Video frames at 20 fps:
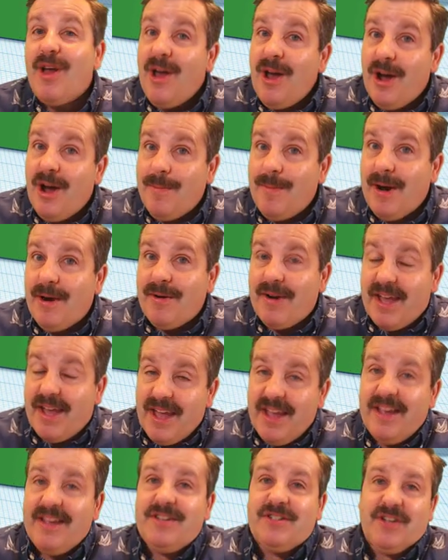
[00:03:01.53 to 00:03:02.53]
about
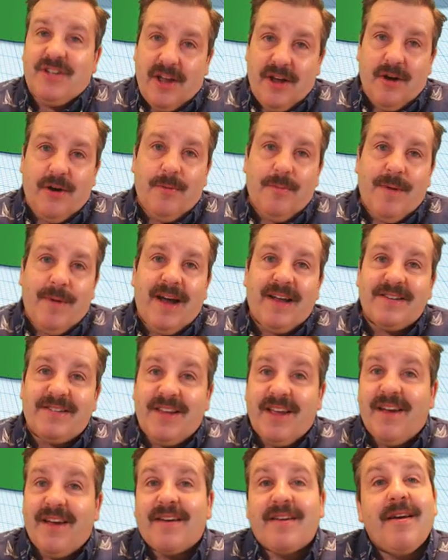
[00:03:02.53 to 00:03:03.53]
H L
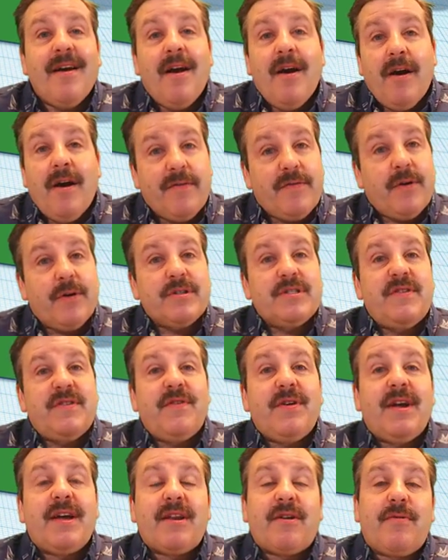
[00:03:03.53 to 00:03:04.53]
ModTech. Of course,
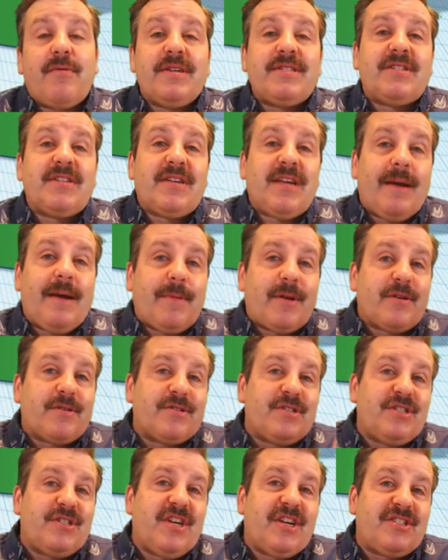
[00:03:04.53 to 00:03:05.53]
if you got a question, comment, or
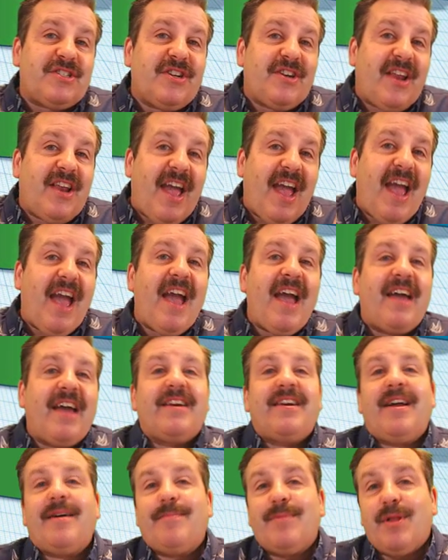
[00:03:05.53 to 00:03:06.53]
suggestion, add
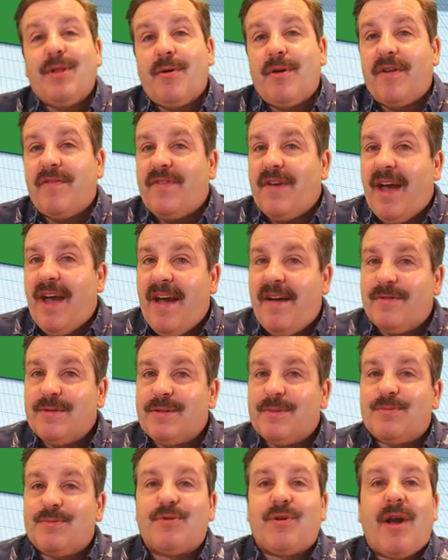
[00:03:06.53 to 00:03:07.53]
it down below. And if you
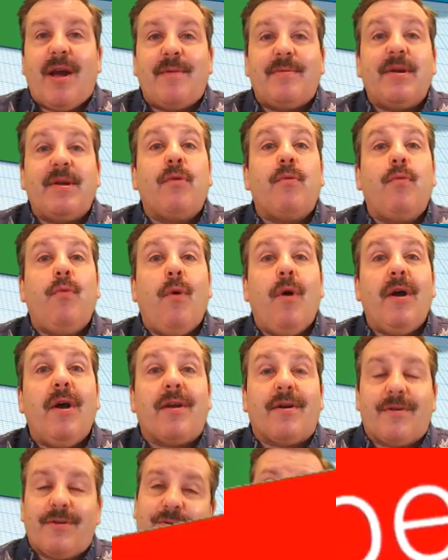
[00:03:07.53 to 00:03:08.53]
haven't subscribed yet,
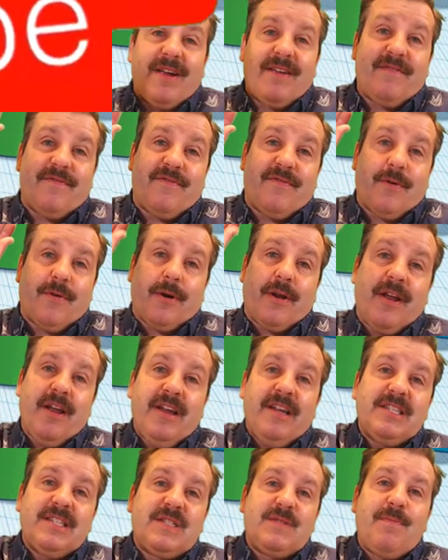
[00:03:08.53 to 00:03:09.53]
what are you waiting for?
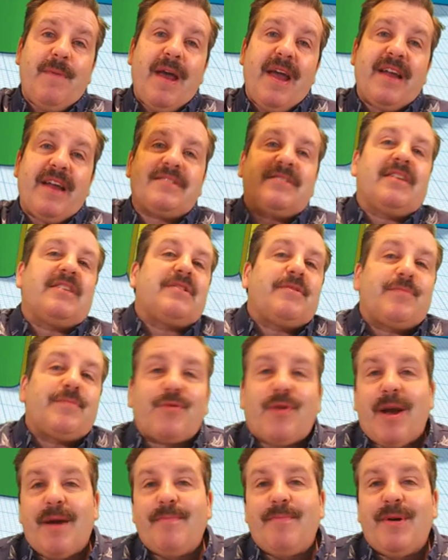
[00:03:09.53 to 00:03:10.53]
Smash that
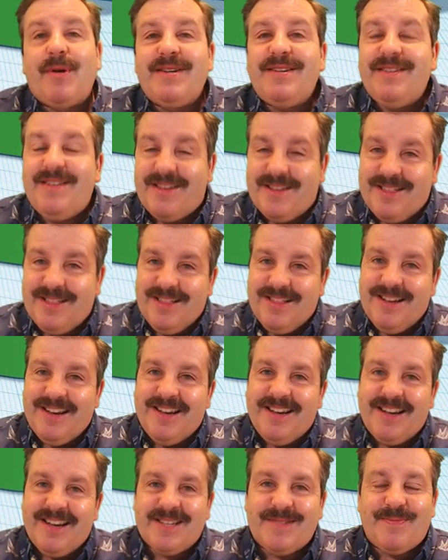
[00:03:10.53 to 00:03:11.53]
subscribe button, and
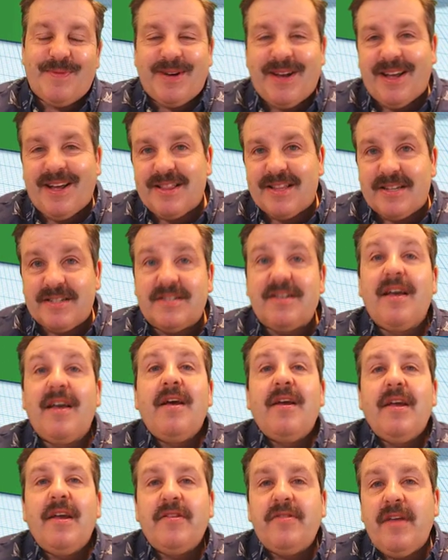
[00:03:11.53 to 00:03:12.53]
last but not least,
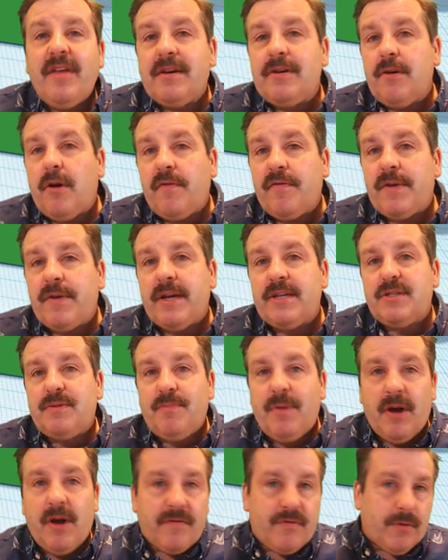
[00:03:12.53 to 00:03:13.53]
hit that
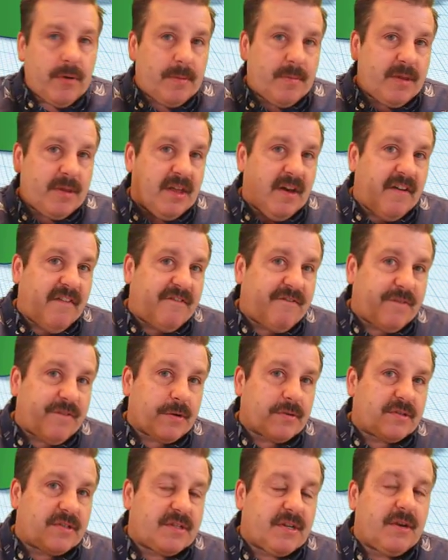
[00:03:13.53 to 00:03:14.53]
notification bell if you want to be the
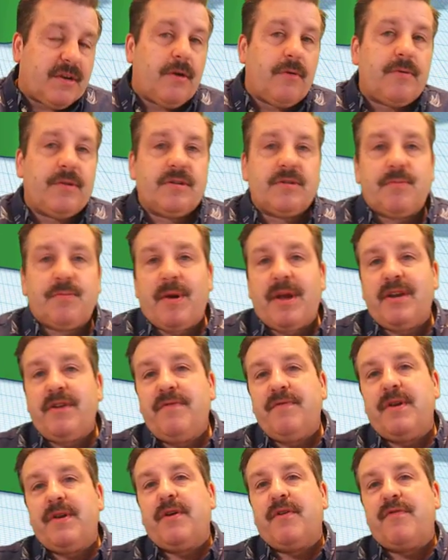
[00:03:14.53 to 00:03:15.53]
first to know when there's a brand
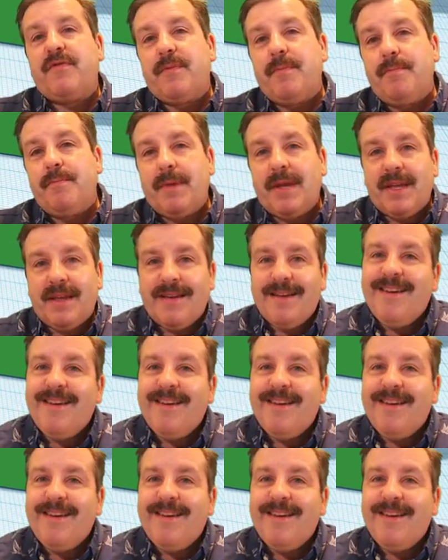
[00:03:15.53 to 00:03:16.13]
new video from me,